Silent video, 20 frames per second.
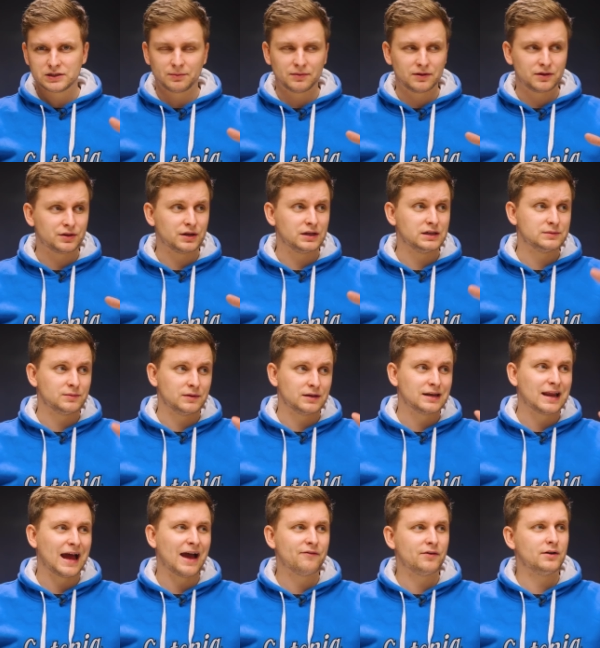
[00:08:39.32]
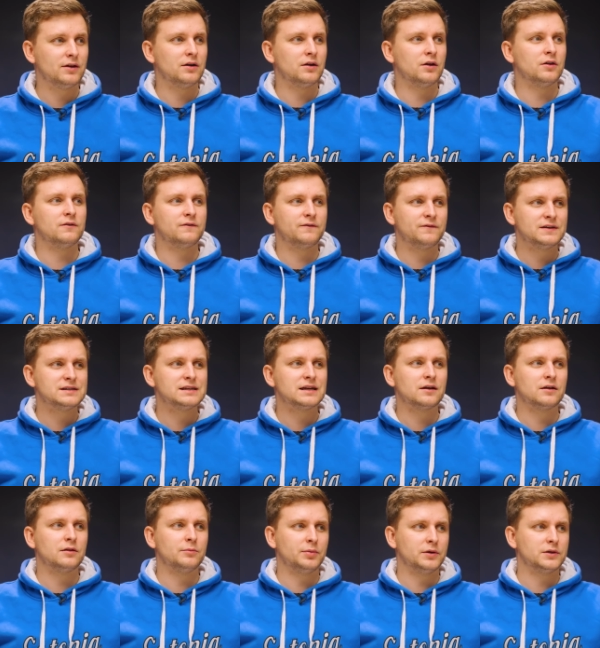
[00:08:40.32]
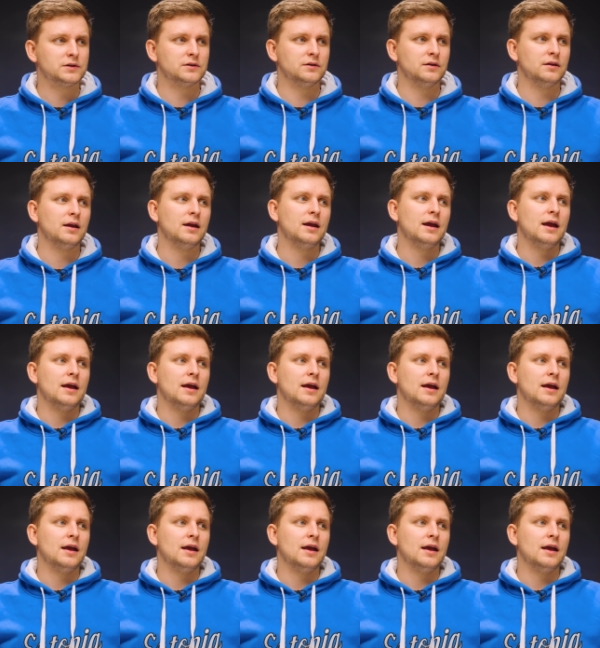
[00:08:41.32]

some of the things, but having another physical button